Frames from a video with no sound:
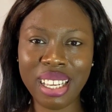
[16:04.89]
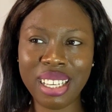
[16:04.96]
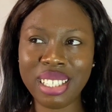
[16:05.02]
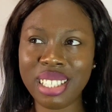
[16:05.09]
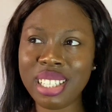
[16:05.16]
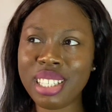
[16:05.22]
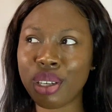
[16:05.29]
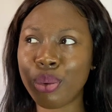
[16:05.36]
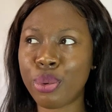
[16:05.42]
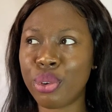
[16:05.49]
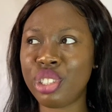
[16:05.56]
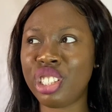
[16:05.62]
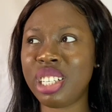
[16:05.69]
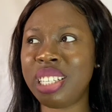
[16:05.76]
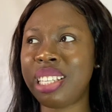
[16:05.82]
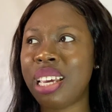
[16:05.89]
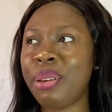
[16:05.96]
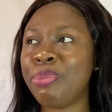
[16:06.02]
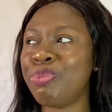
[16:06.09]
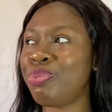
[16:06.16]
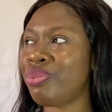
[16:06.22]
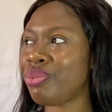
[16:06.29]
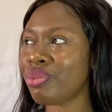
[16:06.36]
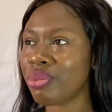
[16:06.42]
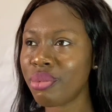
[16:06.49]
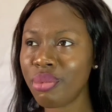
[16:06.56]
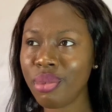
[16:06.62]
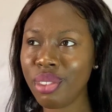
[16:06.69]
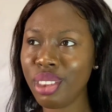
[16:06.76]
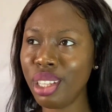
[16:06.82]
She's a coach, she's a
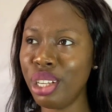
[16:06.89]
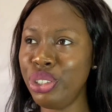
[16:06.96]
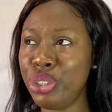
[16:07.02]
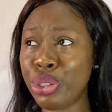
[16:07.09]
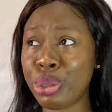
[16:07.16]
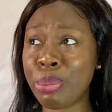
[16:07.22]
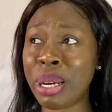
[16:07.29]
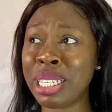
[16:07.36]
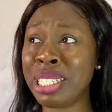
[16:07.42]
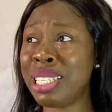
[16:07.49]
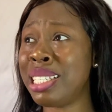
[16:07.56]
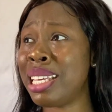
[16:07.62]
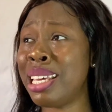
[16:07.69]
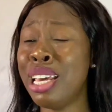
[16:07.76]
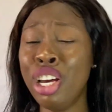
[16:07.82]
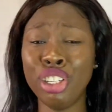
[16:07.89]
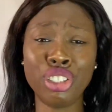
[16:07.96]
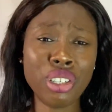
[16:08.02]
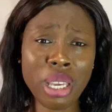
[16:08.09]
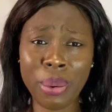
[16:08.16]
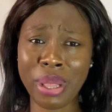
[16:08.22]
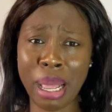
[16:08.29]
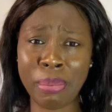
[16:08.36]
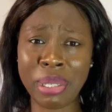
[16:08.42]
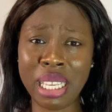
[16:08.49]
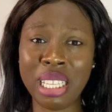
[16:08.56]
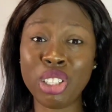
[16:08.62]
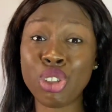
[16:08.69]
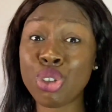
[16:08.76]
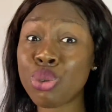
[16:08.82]
YouTuber, she's a, do you get what I'm
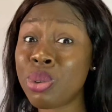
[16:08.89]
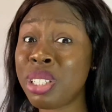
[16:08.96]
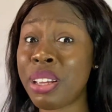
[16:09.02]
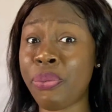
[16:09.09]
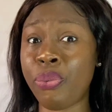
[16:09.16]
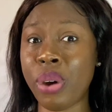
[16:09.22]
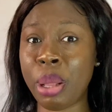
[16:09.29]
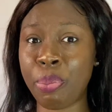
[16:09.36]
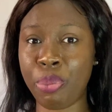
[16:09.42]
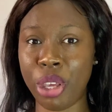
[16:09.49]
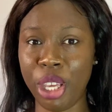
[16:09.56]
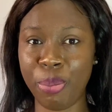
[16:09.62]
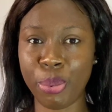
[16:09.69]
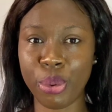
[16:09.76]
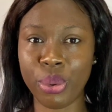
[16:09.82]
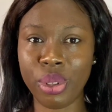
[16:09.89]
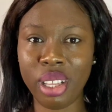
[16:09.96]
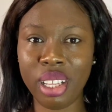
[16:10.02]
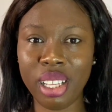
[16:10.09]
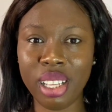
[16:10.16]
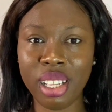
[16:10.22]
saying? Two different people.